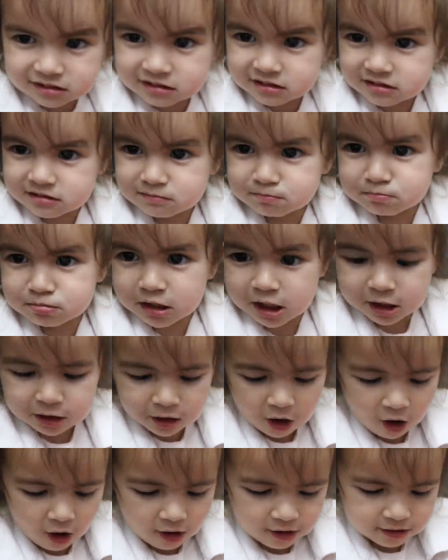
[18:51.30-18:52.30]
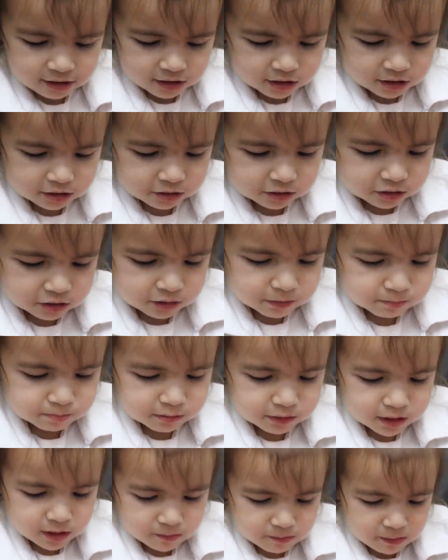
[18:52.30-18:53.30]

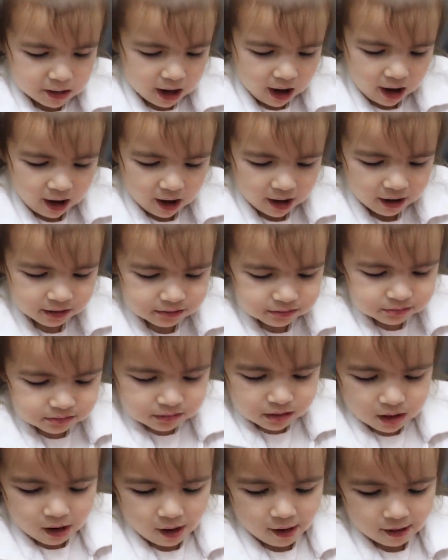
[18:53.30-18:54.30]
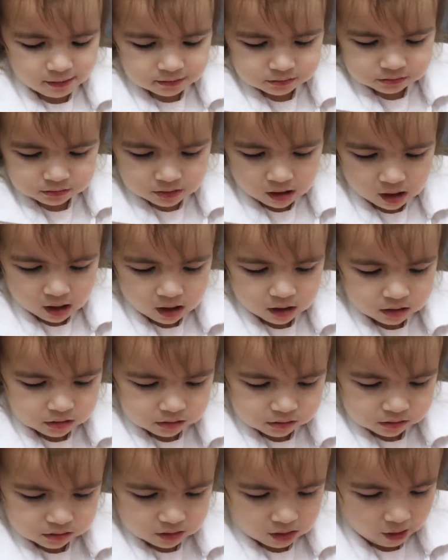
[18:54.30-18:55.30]
Yeah, did you say thank you to
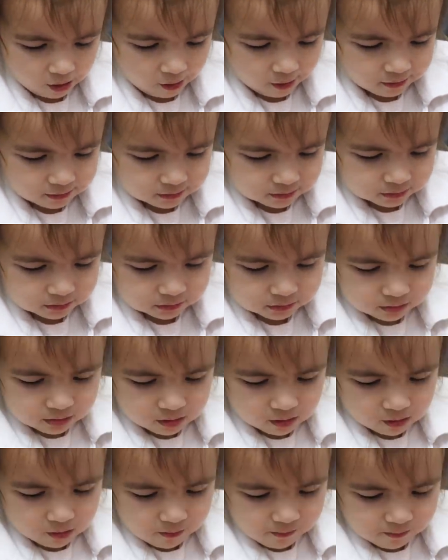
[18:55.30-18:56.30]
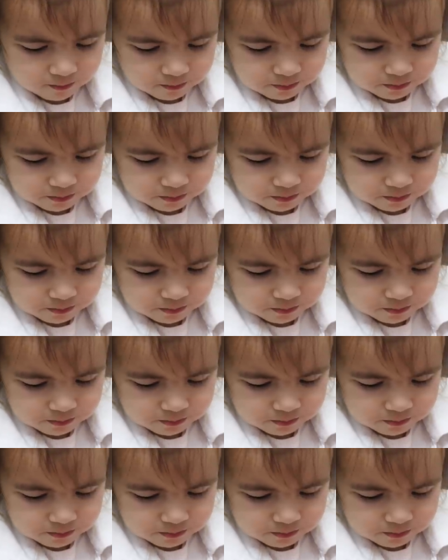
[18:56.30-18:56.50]
Daddy for buying you the telephone?